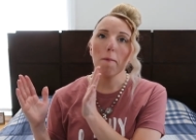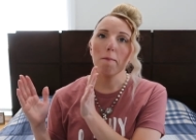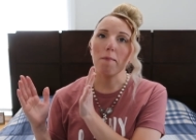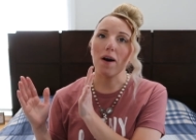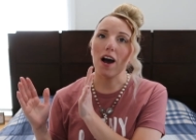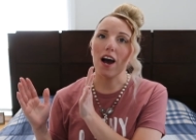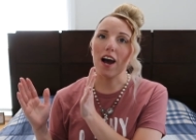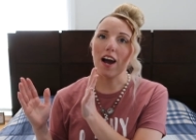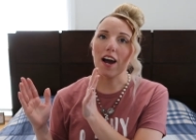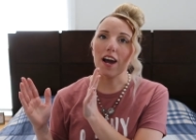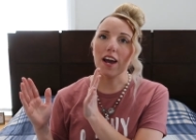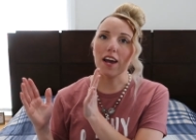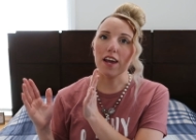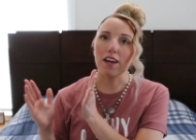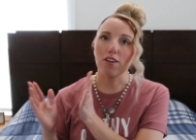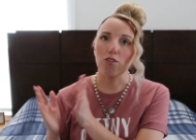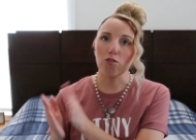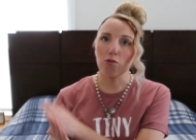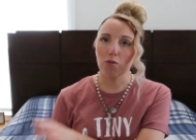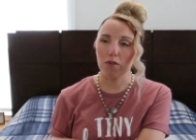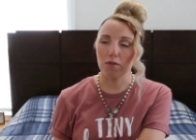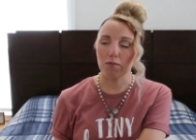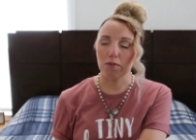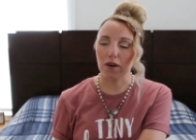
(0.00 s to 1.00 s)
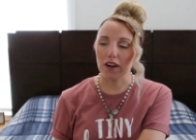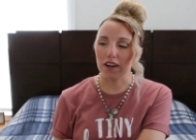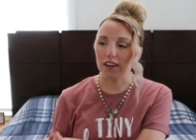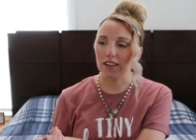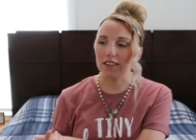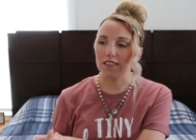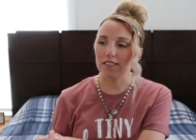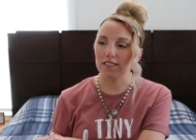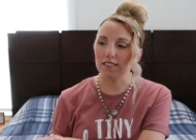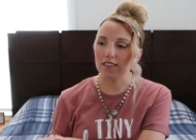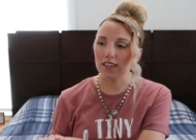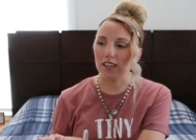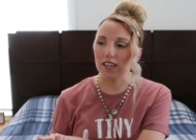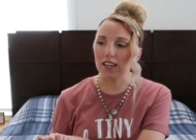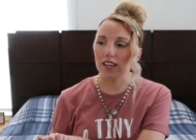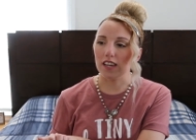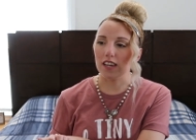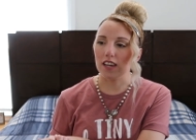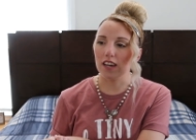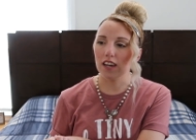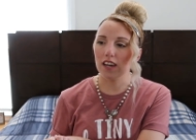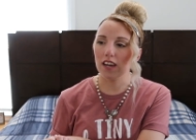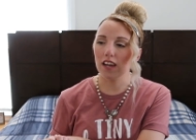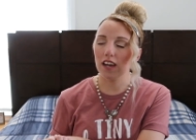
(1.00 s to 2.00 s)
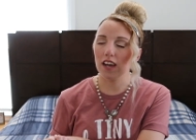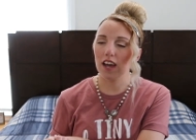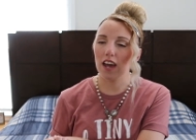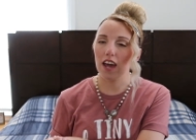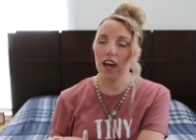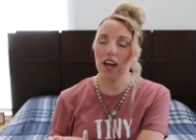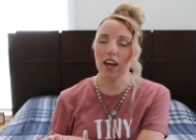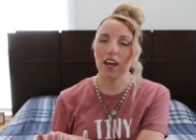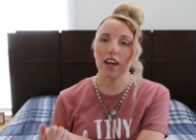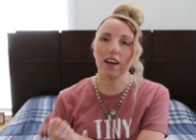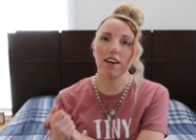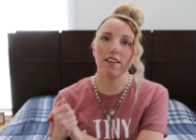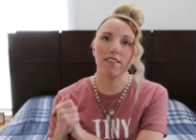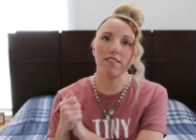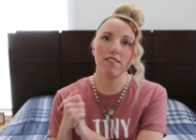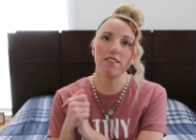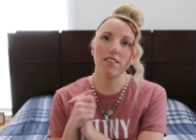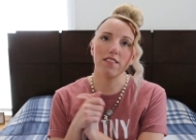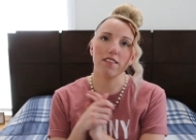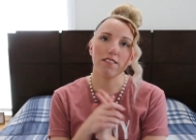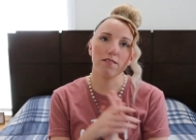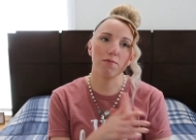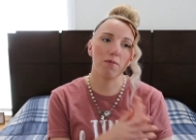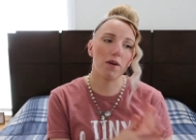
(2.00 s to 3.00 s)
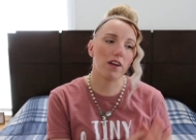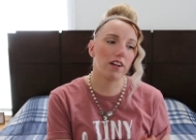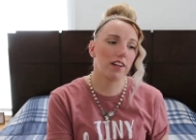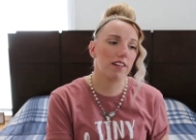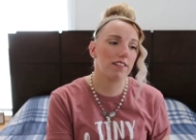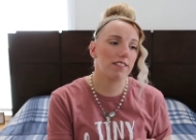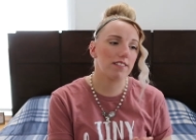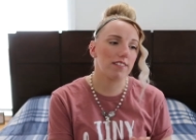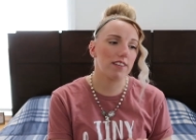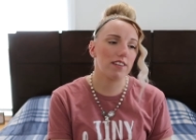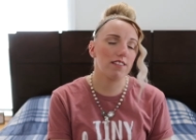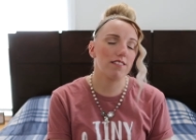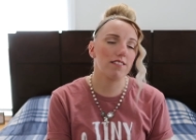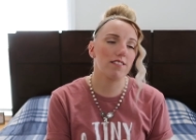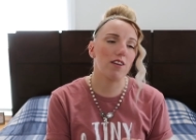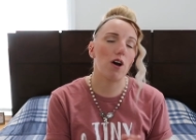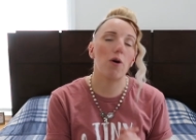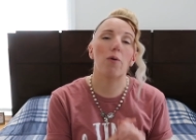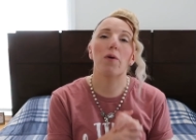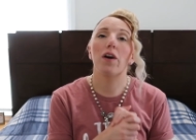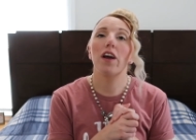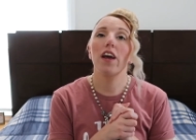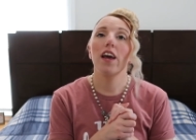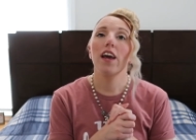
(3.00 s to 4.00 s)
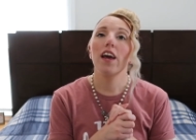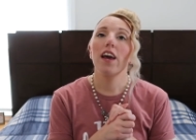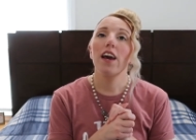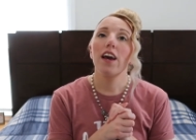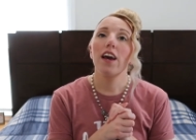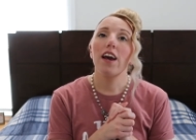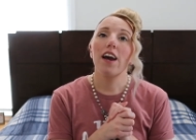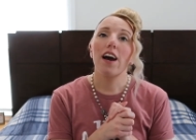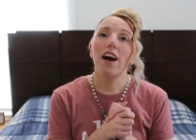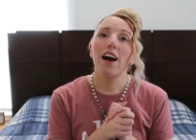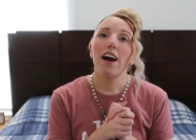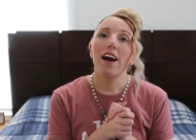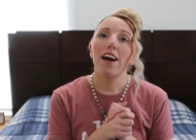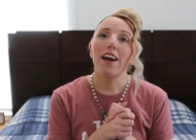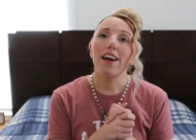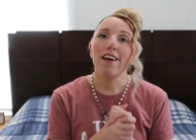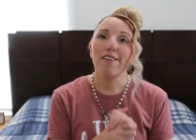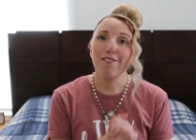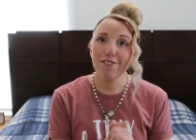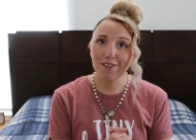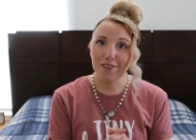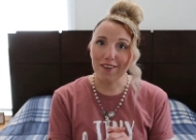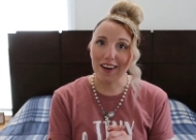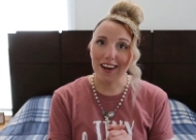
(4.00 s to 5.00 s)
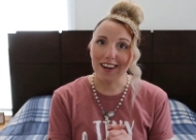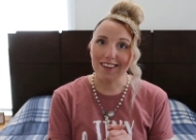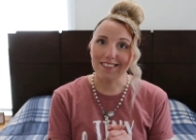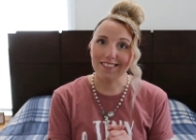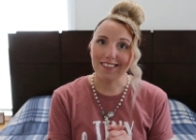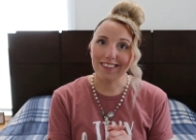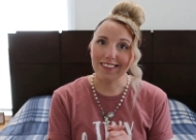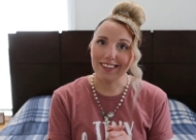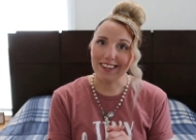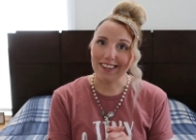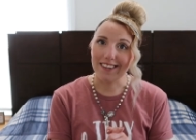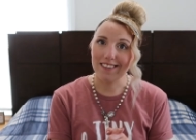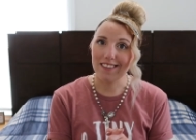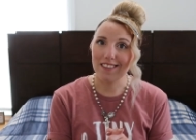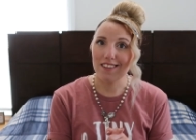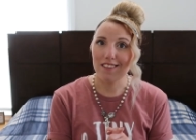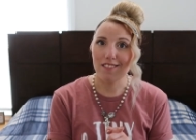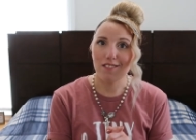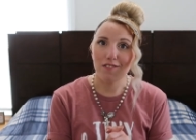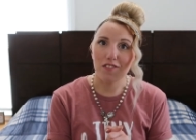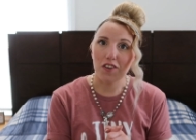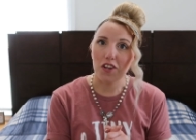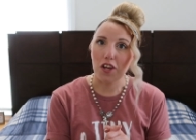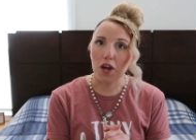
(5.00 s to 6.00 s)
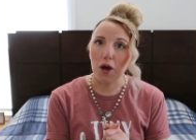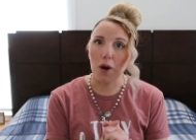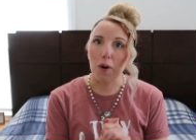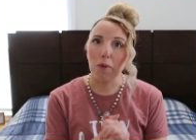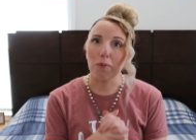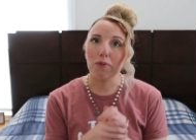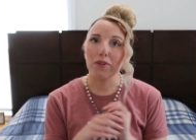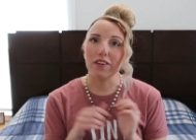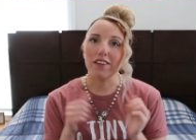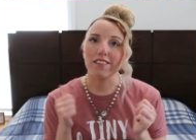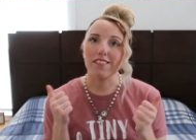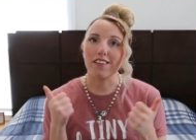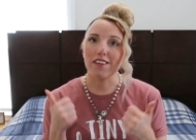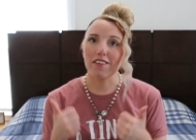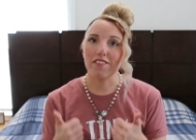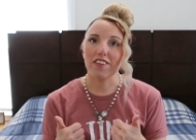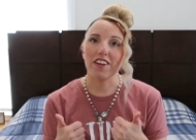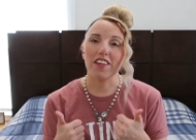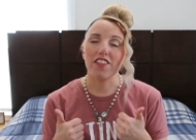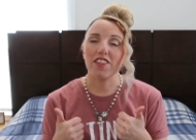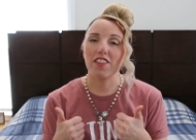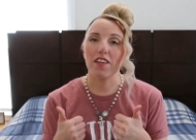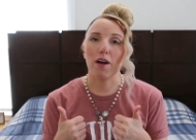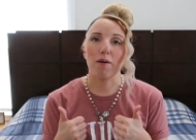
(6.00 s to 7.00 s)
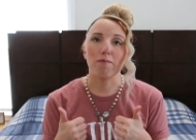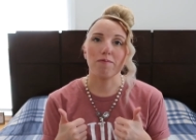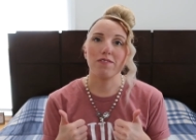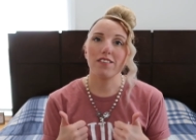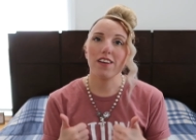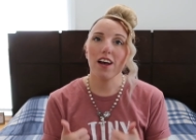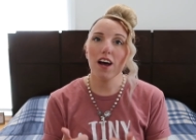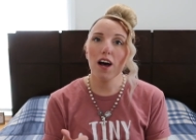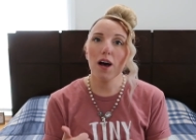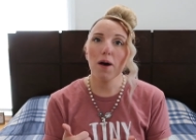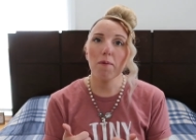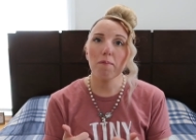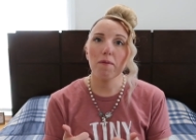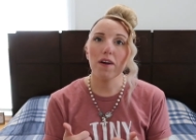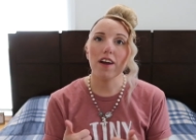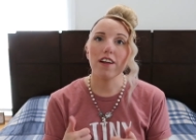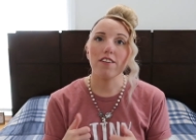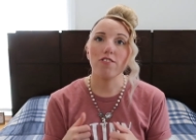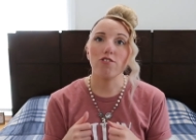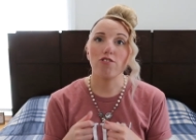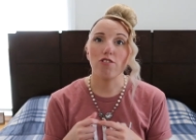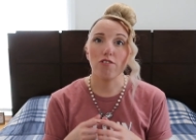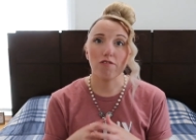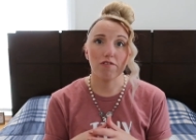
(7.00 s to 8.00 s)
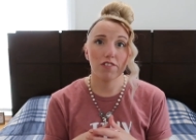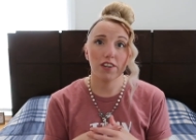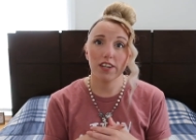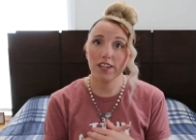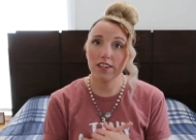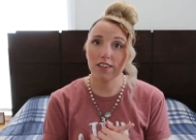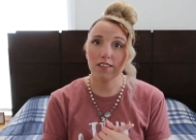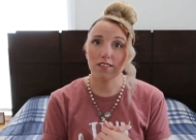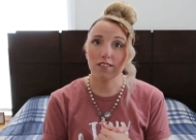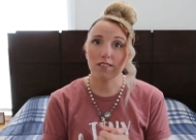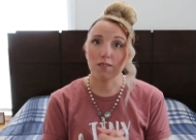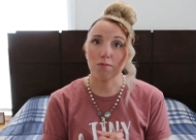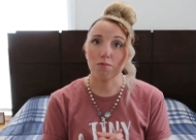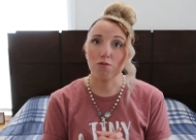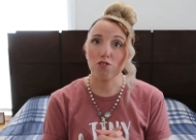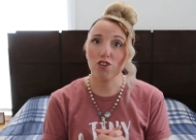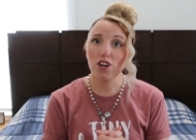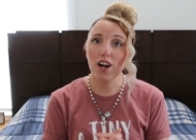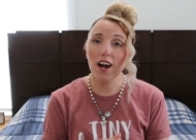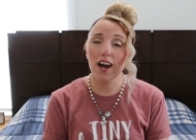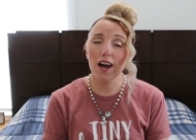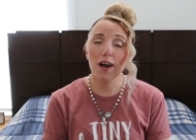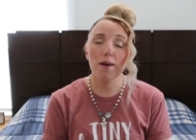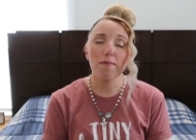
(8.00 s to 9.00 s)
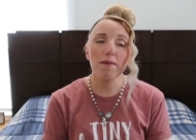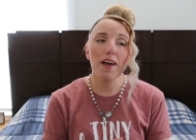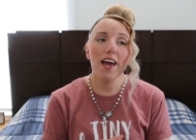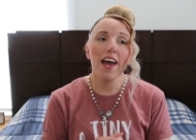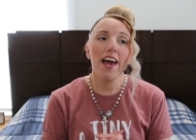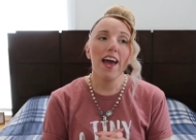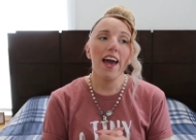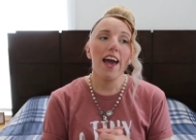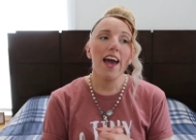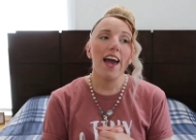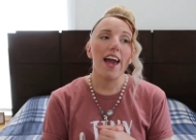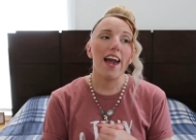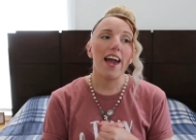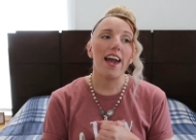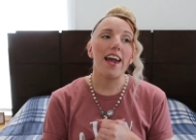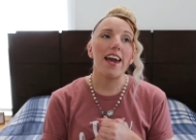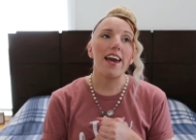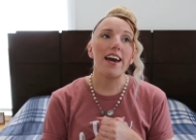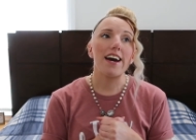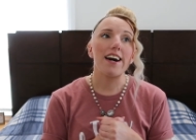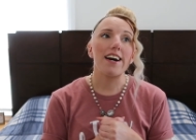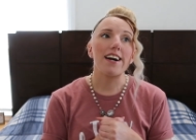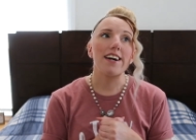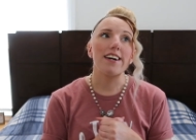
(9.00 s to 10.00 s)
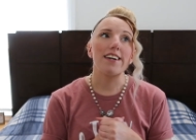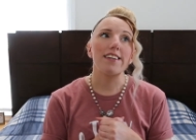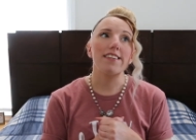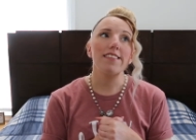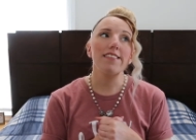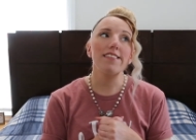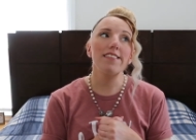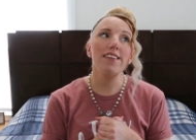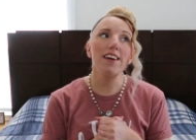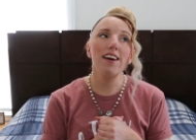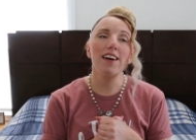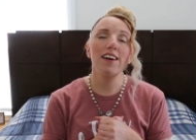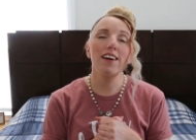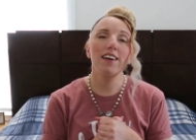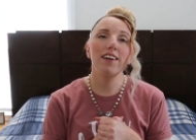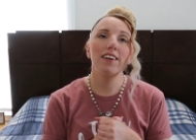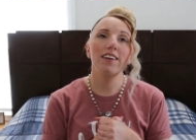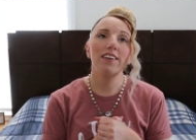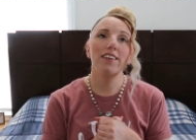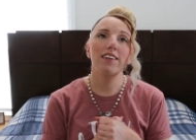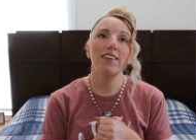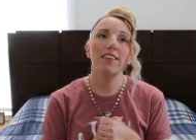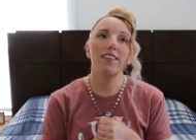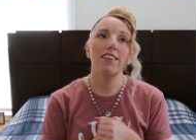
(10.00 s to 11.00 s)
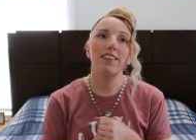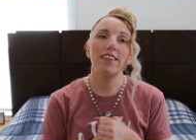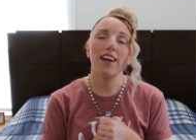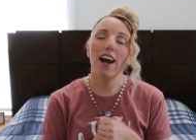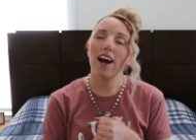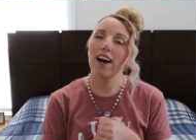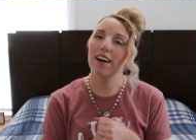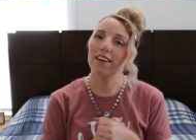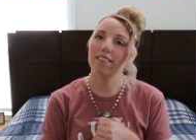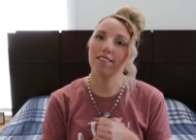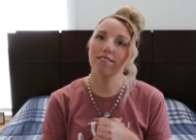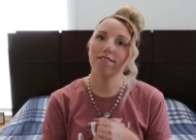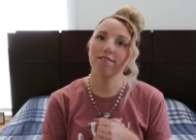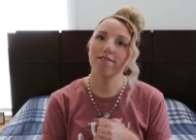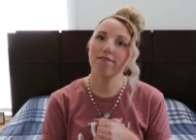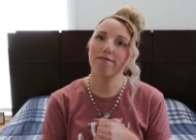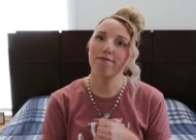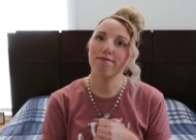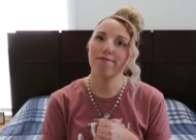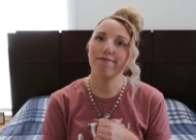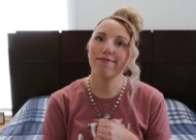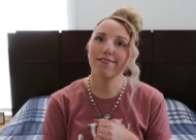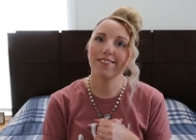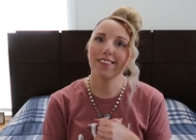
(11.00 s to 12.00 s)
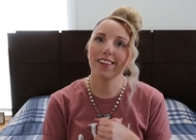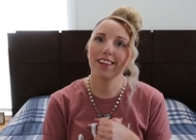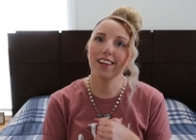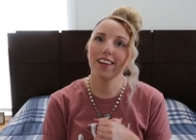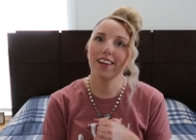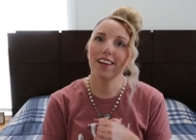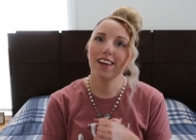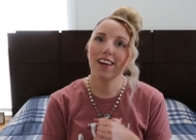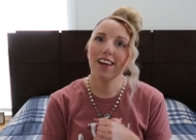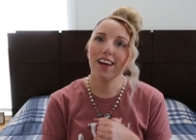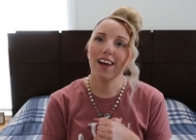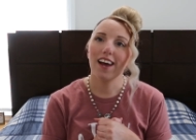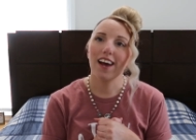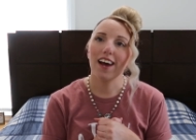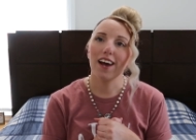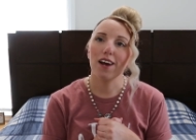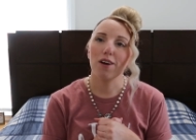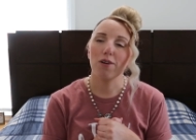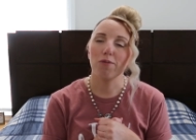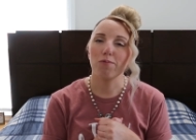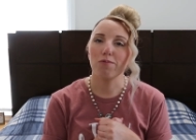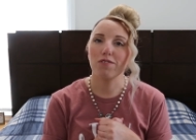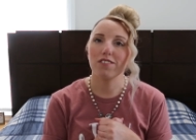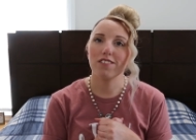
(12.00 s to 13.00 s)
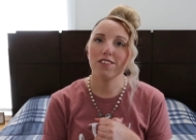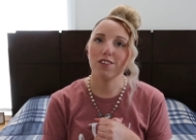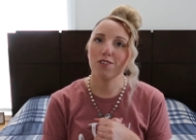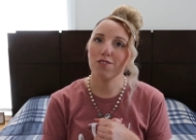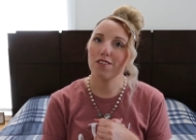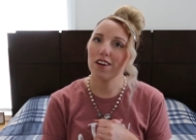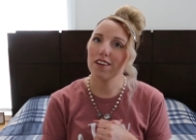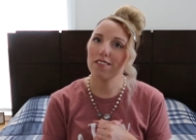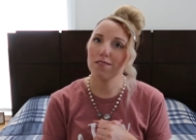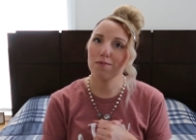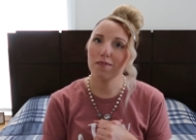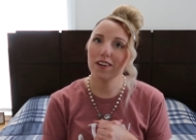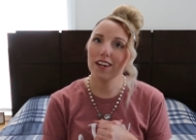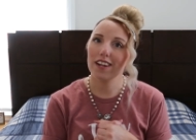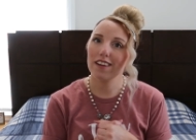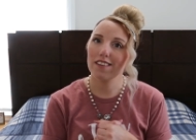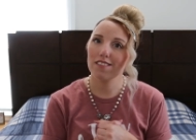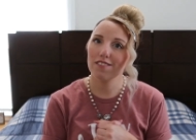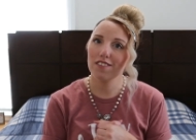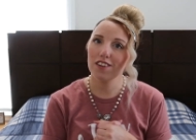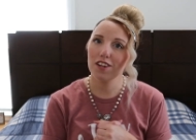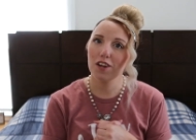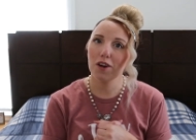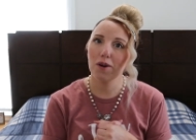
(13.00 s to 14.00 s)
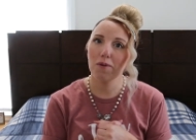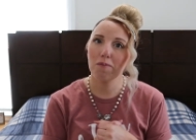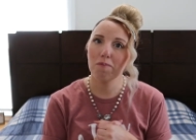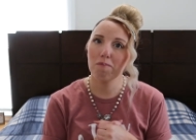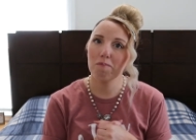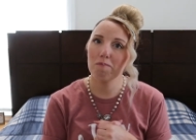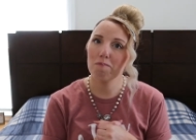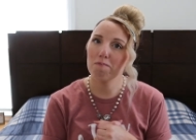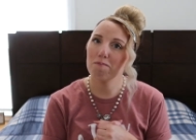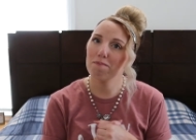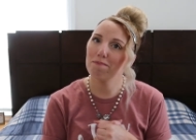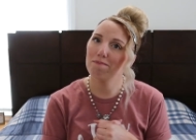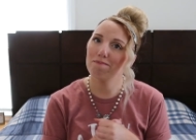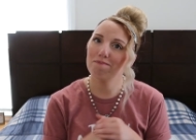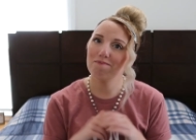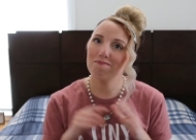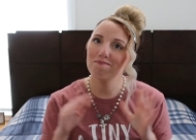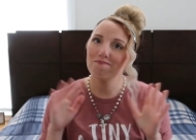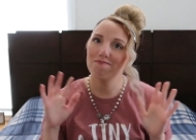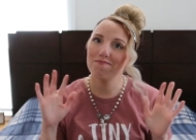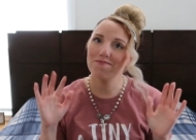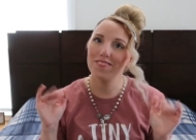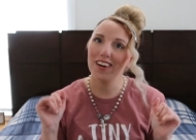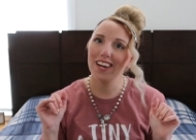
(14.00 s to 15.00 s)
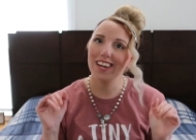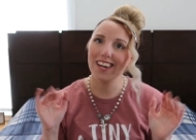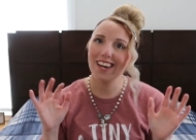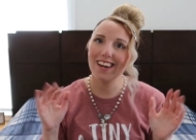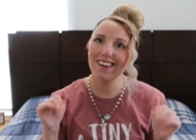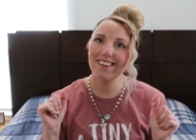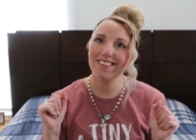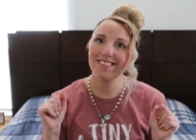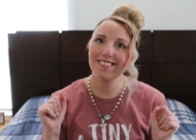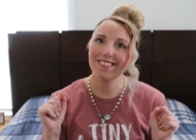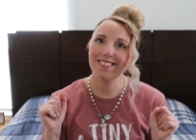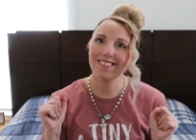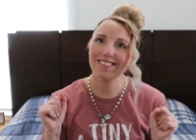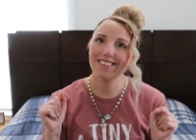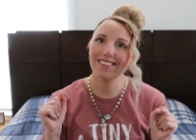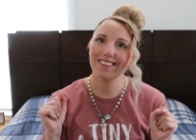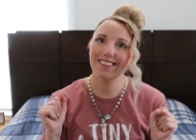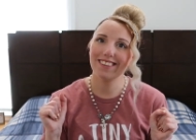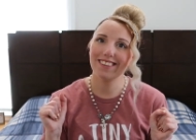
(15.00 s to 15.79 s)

my twin pregnancy and this pregnancy. So if you guys liked this video, please give it a thumbs up and don't forget to subscribe. And yeah, I hope to see you guys in my next video. Bye guys.